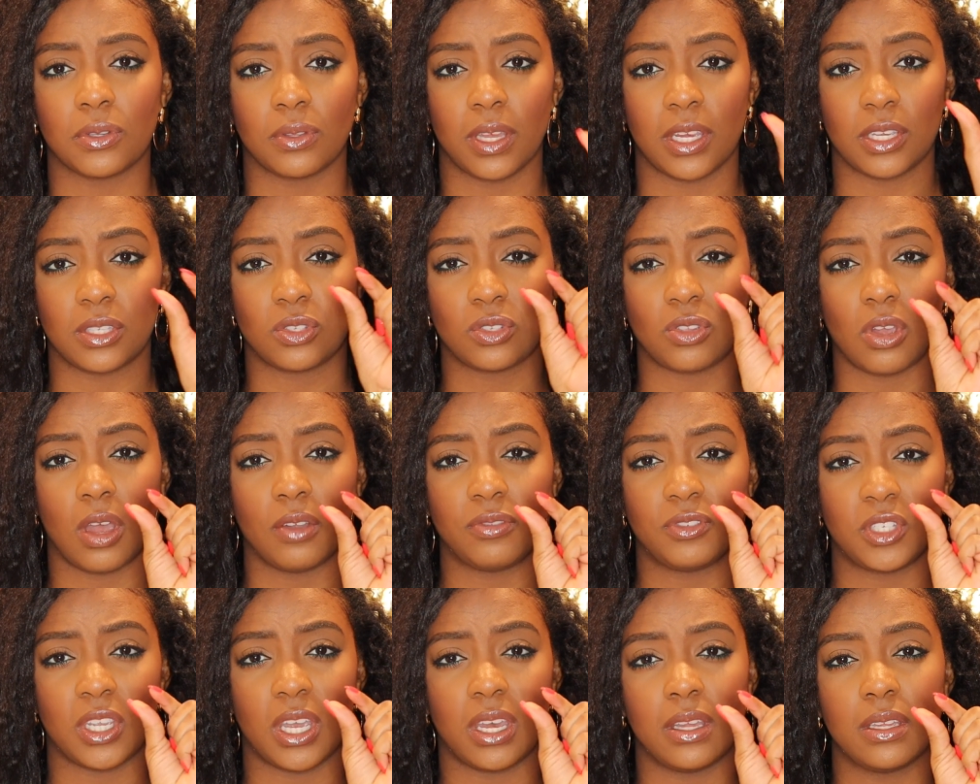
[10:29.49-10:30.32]
They're like
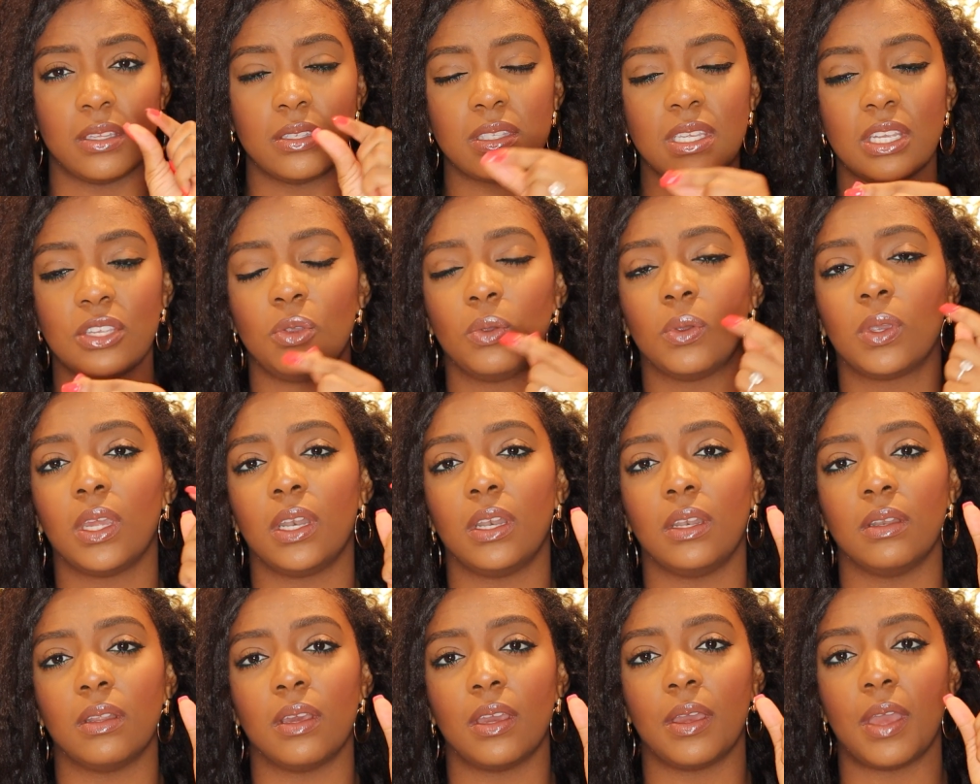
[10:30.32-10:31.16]
soft gels, and you
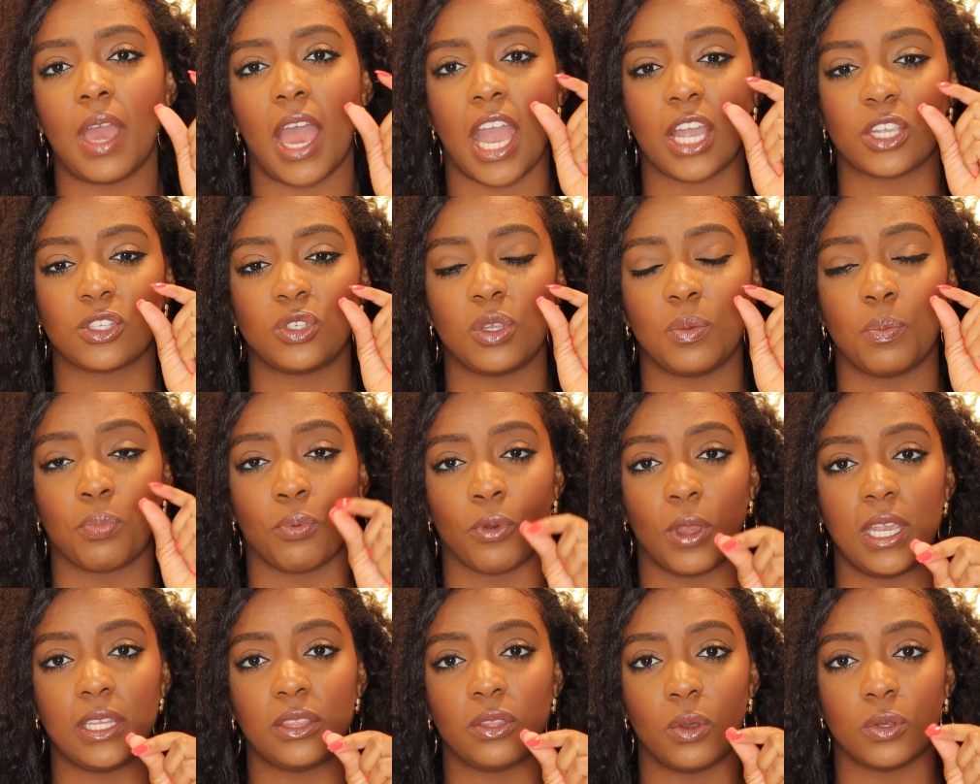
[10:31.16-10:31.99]
can actually
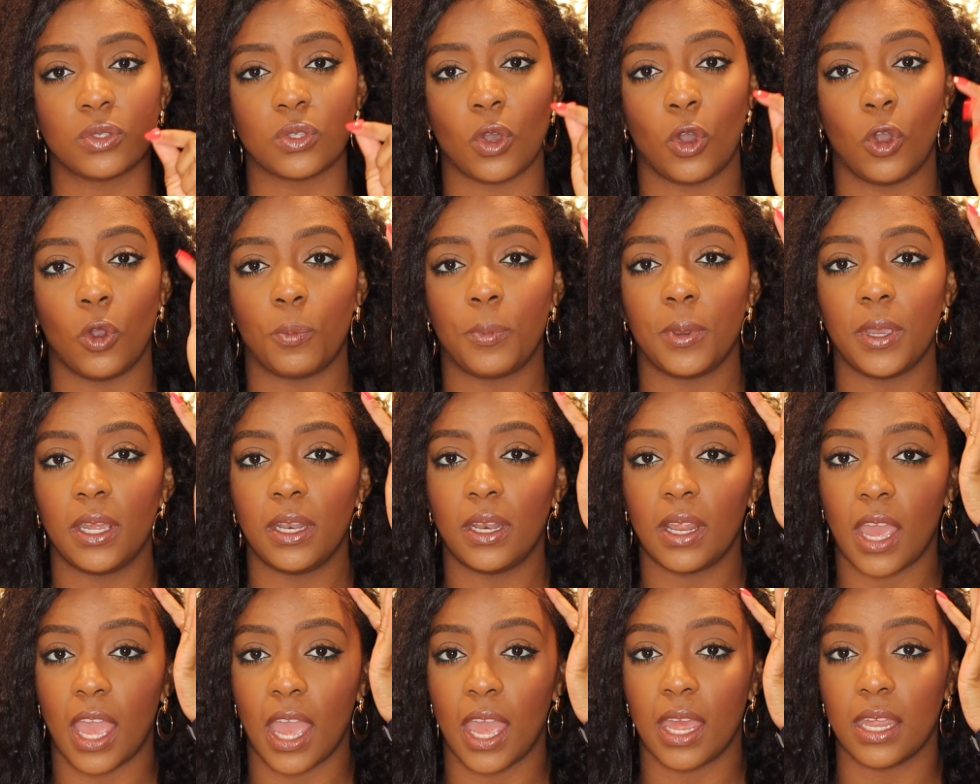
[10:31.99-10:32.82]
break those
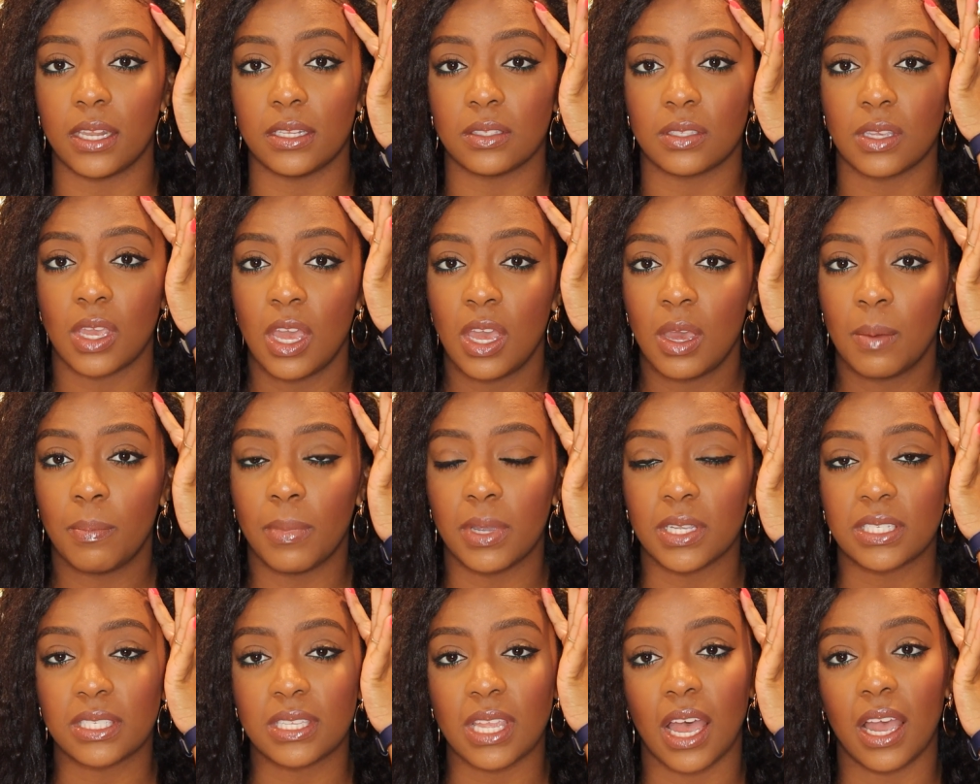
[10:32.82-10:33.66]
open and
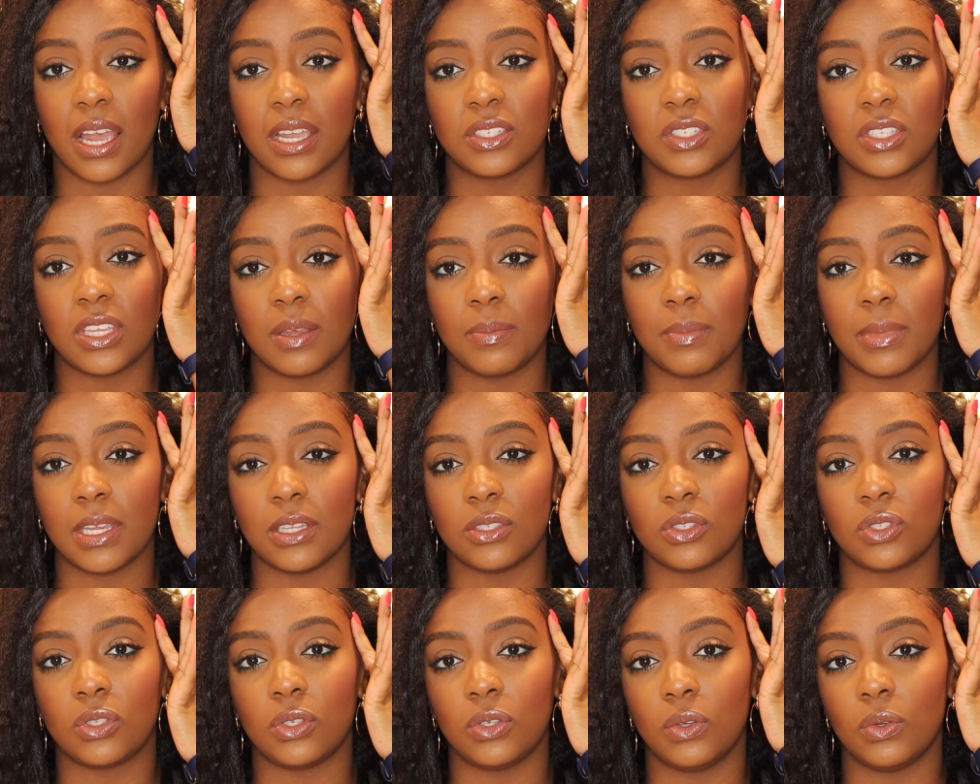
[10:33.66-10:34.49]
massage them
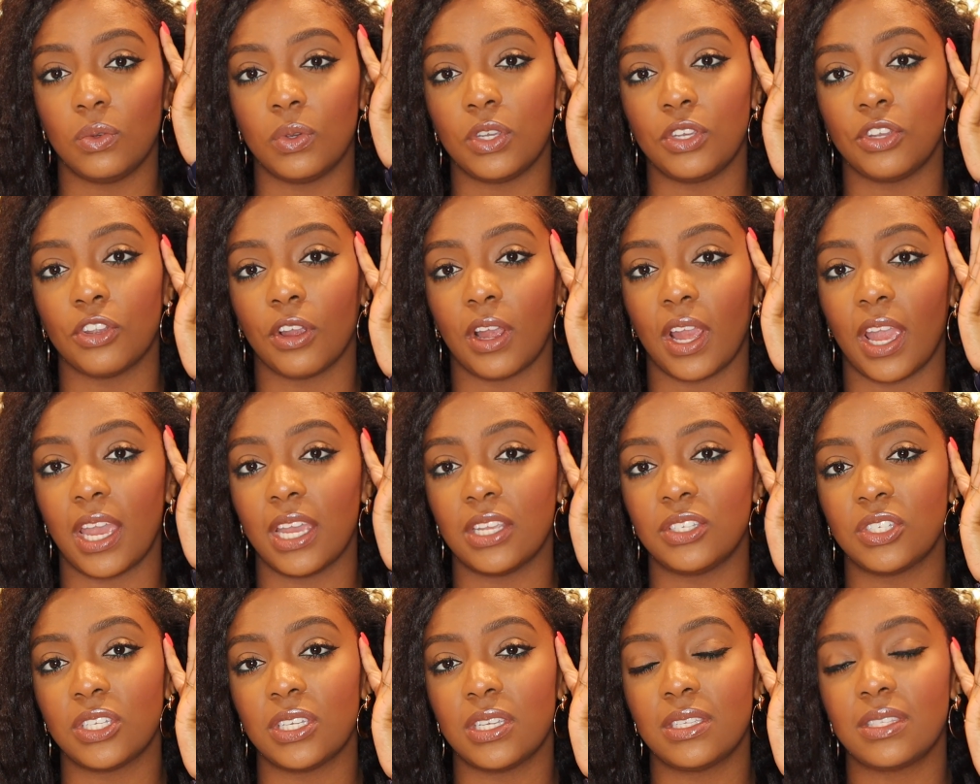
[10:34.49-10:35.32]
into your
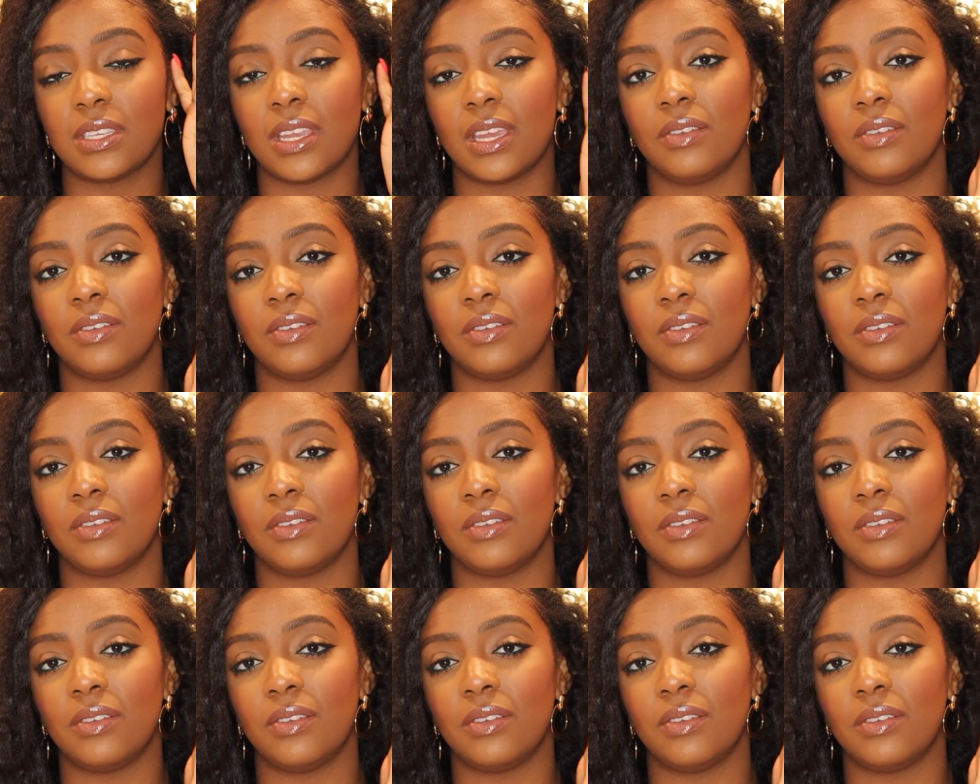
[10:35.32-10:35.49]
edges.